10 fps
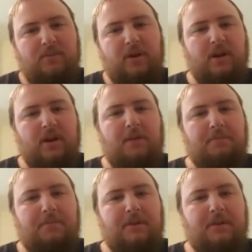broke
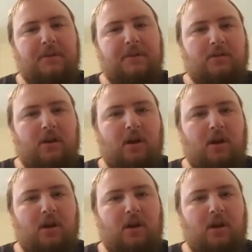up, and our